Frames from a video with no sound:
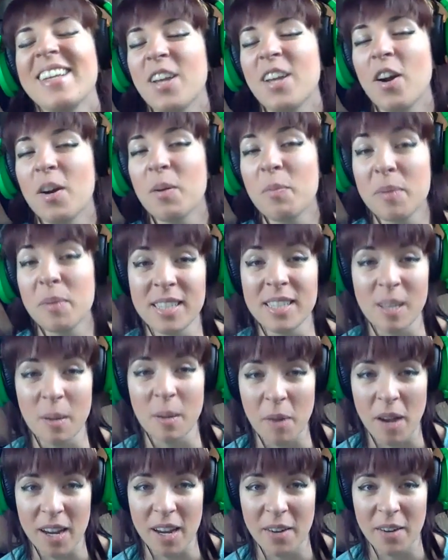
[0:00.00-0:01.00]
there had been some
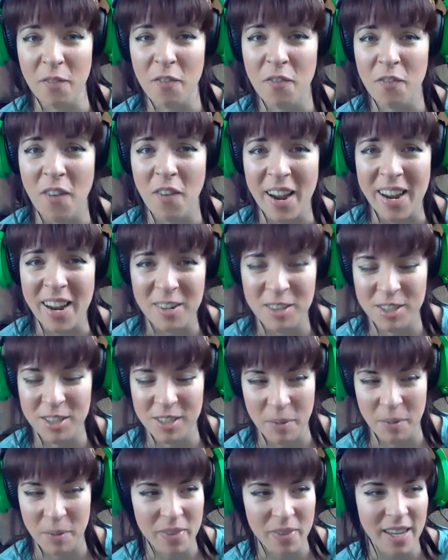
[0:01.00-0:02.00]
kind of fight or
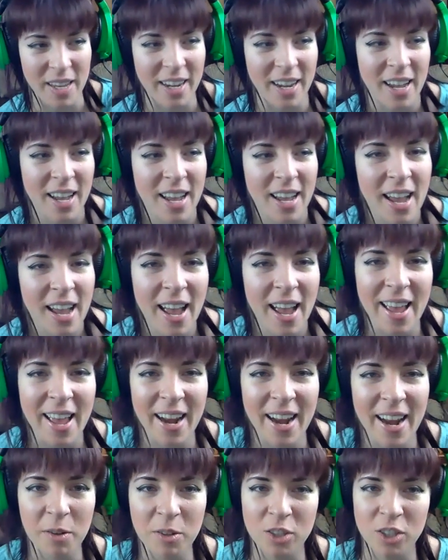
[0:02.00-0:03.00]
something, and
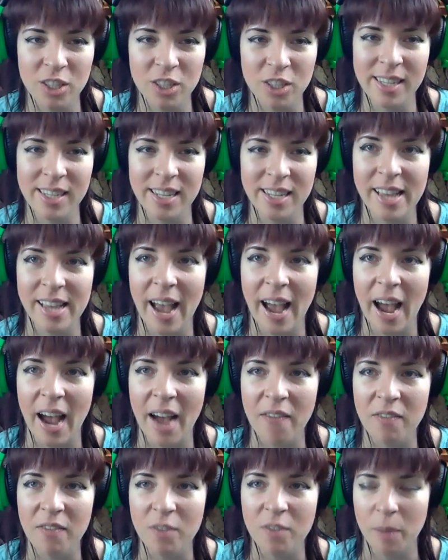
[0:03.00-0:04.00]
I was just seeing the
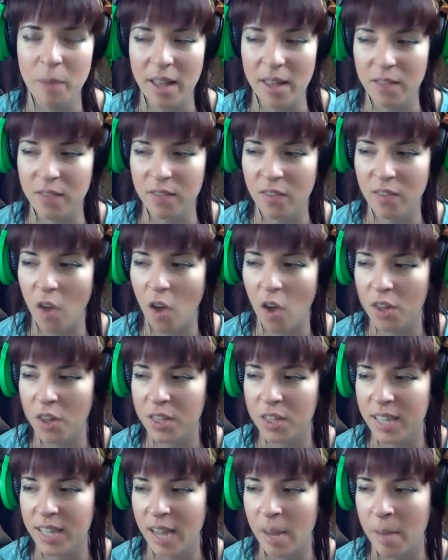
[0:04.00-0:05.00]
aftermath of all the
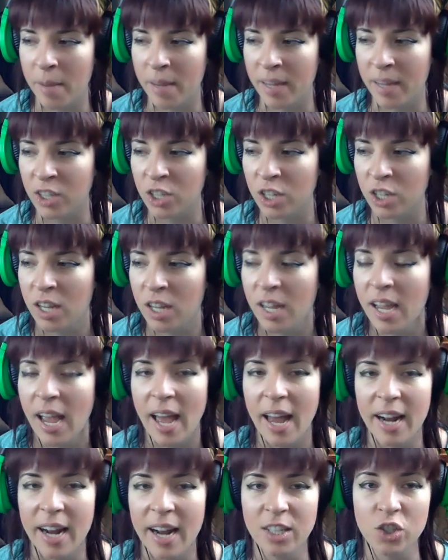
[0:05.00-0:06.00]
damage,
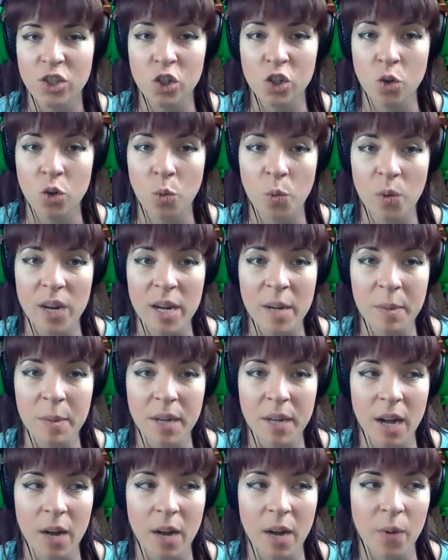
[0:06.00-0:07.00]
and I screamed
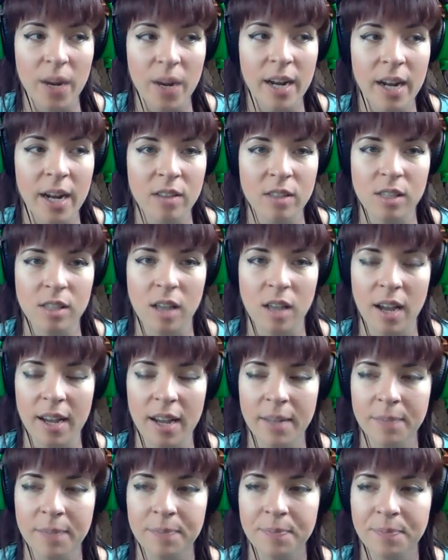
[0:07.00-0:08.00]
and I ran outside,